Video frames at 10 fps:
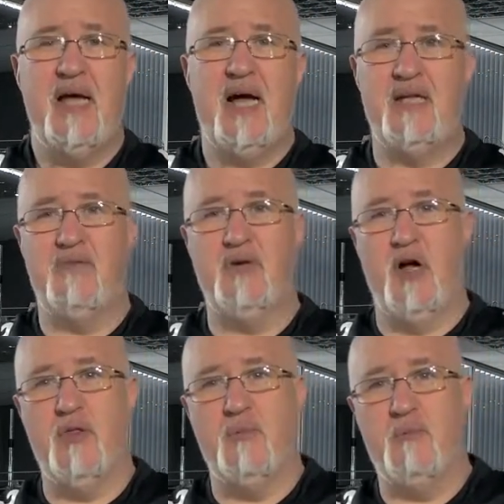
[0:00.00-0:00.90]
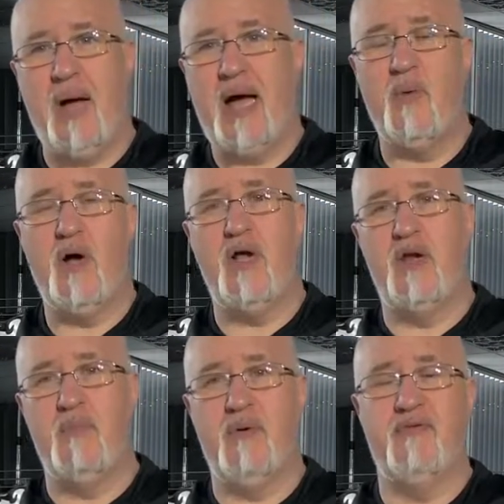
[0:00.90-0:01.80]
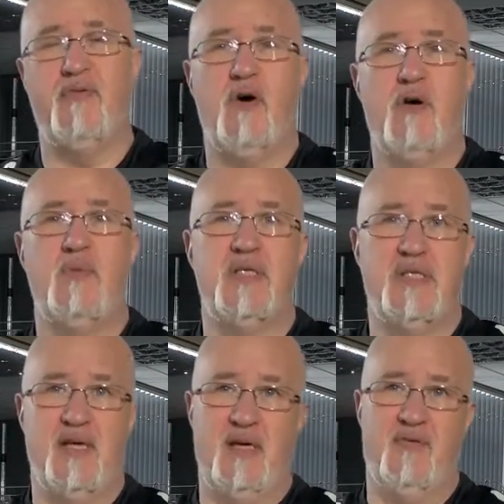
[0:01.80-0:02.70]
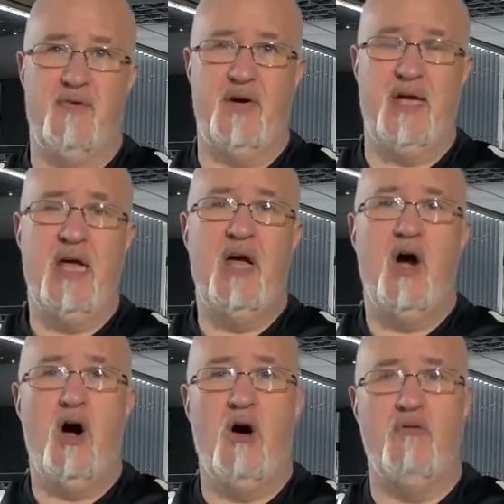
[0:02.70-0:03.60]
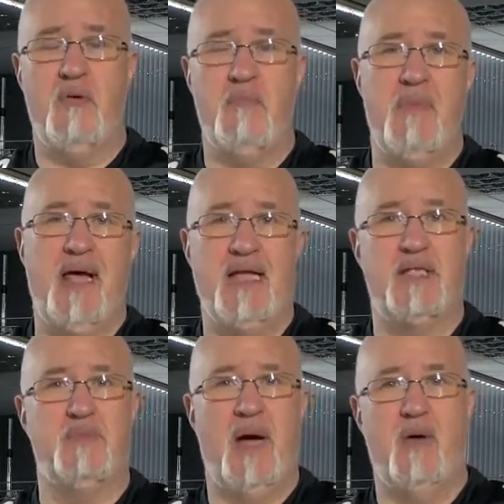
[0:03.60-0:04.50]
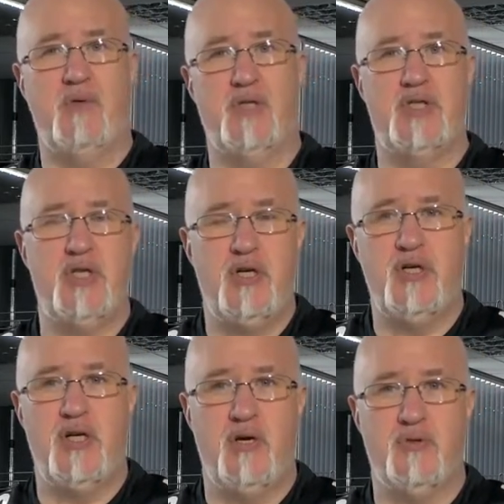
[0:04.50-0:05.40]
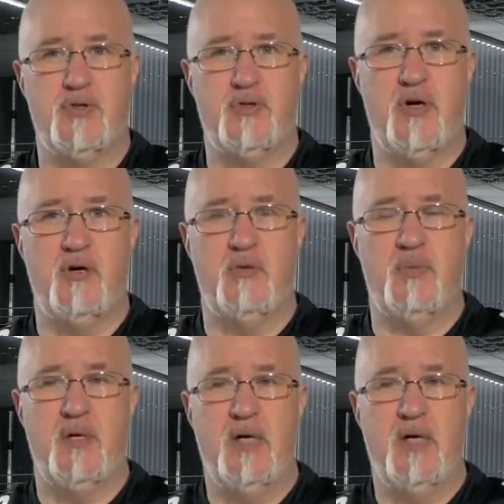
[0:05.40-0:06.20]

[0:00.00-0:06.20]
and you've got the power and the performance delivery of mains powered studio strobe.